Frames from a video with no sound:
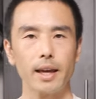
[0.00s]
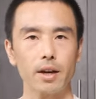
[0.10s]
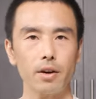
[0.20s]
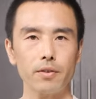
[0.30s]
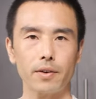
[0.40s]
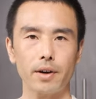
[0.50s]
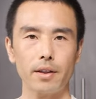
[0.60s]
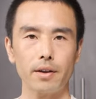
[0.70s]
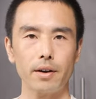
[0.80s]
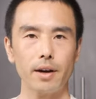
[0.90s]
that go for
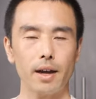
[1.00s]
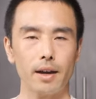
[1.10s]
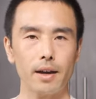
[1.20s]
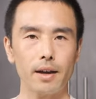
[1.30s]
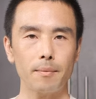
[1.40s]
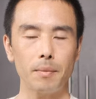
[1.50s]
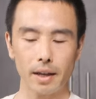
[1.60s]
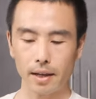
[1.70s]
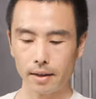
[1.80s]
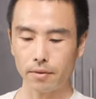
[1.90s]
another uh,
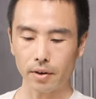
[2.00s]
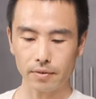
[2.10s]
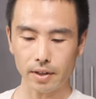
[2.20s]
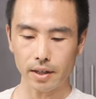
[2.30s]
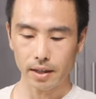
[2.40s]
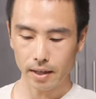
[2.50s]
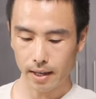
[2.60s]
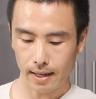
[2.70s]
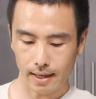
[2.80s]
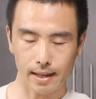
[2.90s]
minute, roughly.
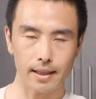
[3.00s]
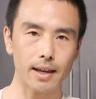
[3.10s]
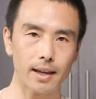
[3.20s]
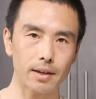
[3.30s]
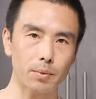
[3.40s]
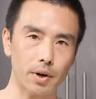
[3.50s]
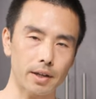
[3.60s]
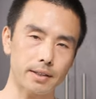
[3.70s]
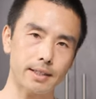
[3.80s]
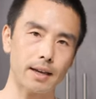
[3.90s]
And then we're
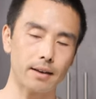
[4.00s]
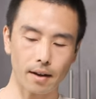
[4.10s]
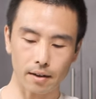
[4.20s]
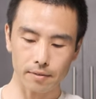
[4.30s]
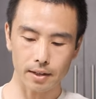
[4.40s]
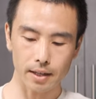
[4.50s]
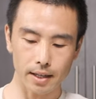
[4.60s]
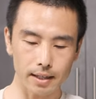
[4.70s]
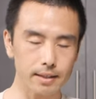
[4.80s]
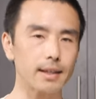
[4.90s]
gonna take it off the
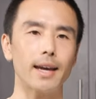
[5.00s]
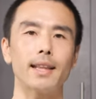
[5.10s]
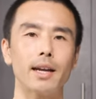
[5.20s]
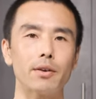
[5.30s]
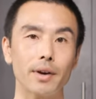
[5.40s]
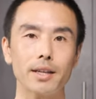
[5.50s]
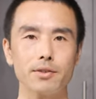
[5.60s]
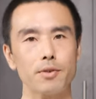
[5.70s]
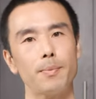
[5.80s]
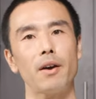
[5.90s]
heat and let it
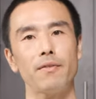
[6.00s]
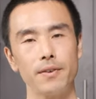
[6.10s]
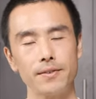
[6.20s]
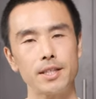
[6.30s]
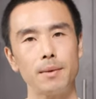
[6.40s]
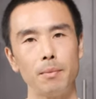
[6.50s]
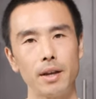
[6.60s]
rest for about 15